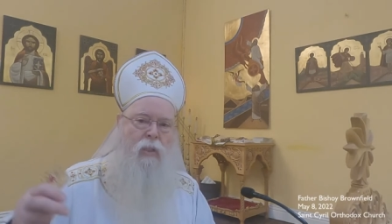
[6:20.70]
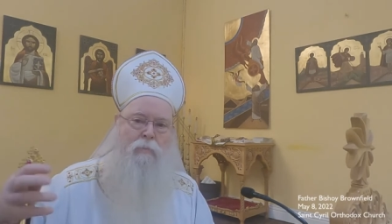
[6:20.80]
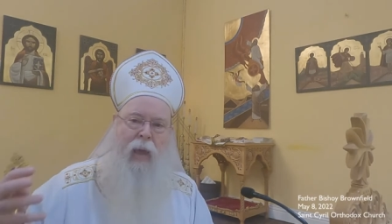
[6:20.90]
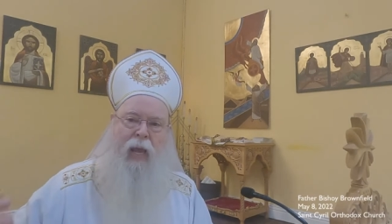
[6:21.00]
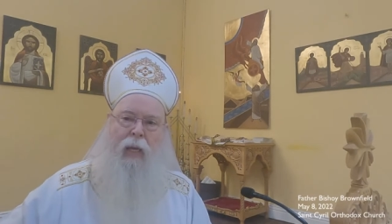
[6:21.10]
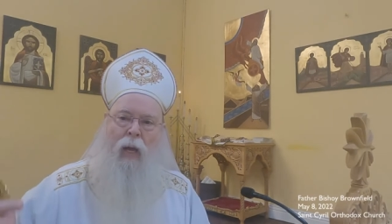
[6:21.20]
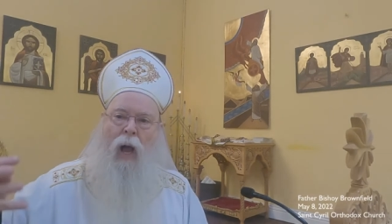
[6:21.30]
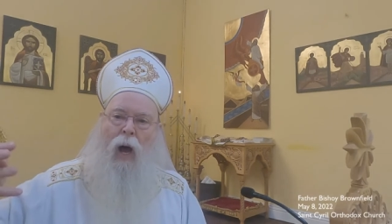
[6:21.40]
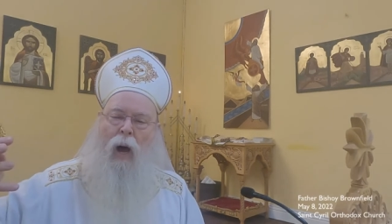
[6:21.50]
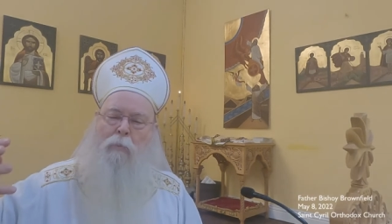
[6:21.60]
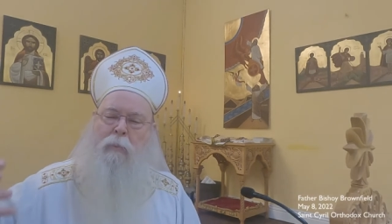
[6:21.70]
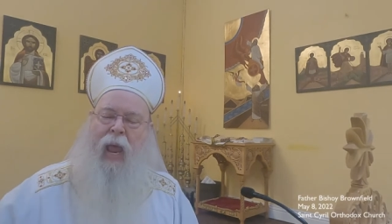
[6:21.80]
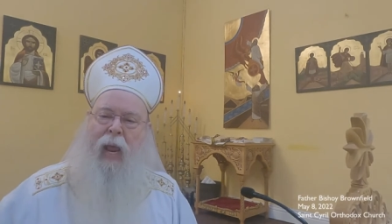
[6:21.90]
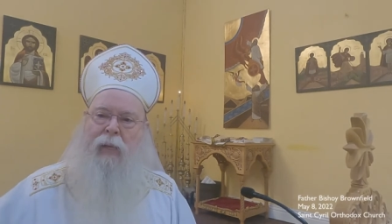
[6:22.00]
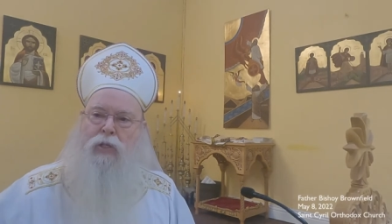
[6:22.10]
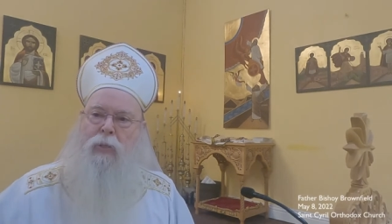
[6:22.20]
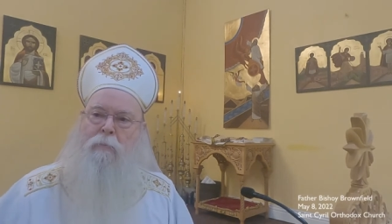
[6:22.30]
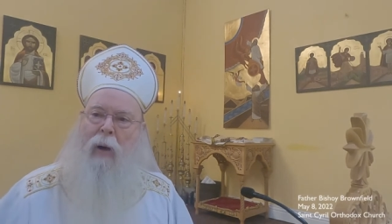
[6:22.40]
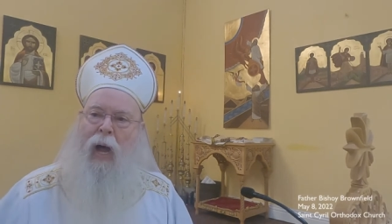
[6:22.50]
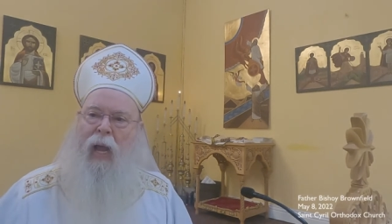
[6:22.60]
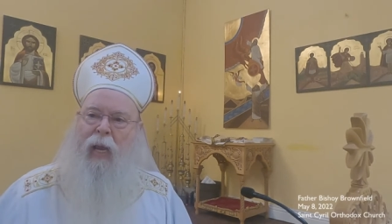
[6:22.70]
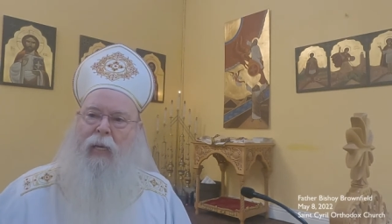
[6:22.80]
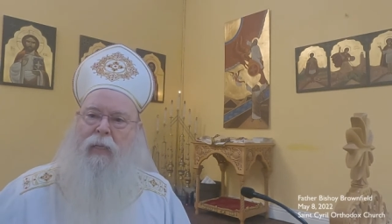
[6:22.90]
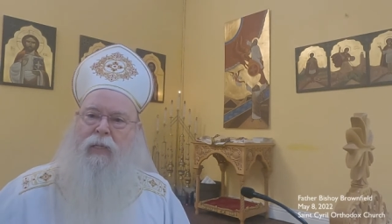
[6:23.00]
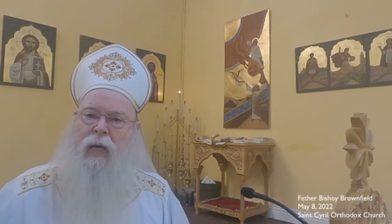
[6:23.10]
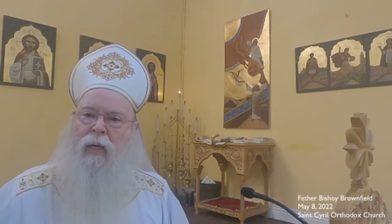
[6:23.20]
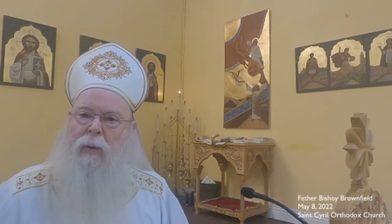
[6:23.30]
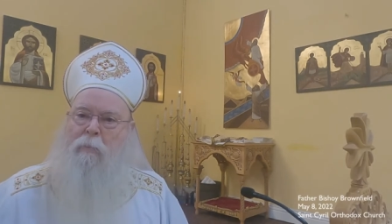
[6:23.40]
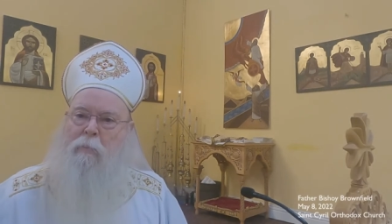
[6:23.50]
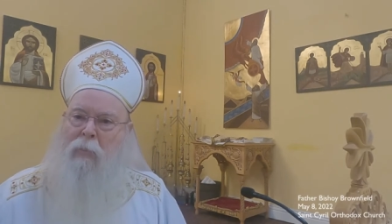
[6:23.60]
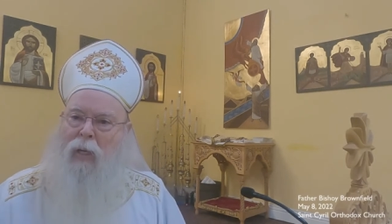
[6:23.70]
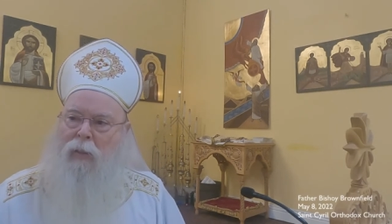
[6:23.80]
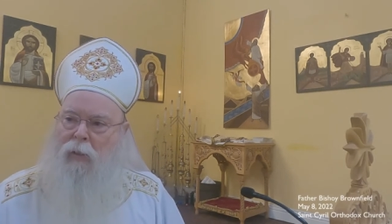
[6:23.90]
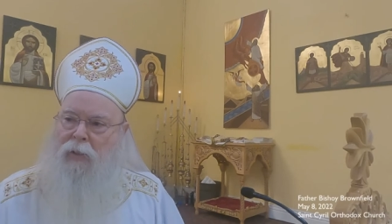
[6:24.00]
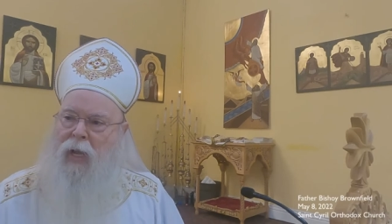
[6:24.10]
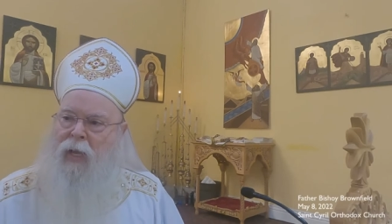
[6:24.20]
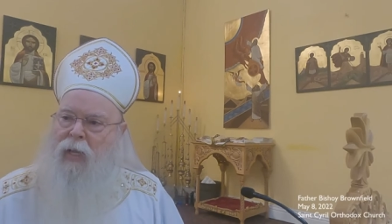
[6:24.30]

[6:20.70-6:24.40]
to make a man's mind muddled,